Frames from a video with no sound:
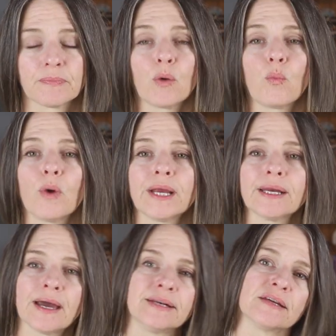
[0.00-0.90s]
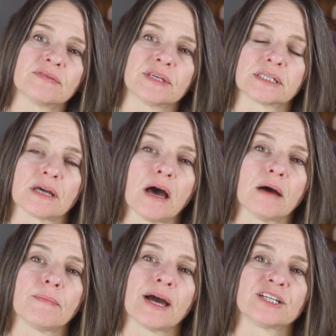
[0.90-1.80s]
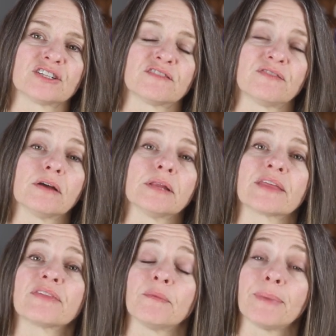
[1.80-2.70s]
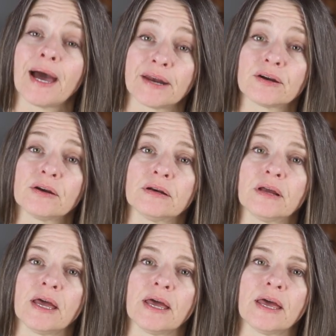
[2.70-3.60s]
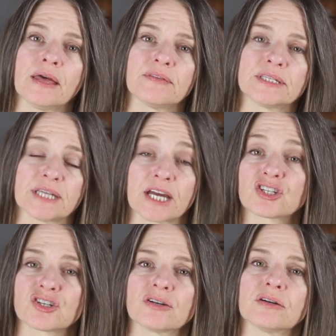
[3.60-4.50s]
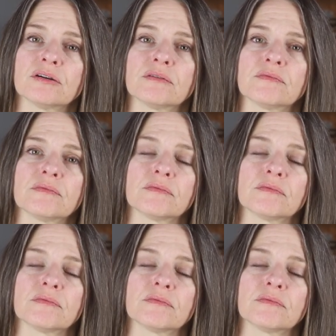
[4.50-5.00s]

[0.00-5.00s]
But when I knit this up, I just felt like the pattern, the texture,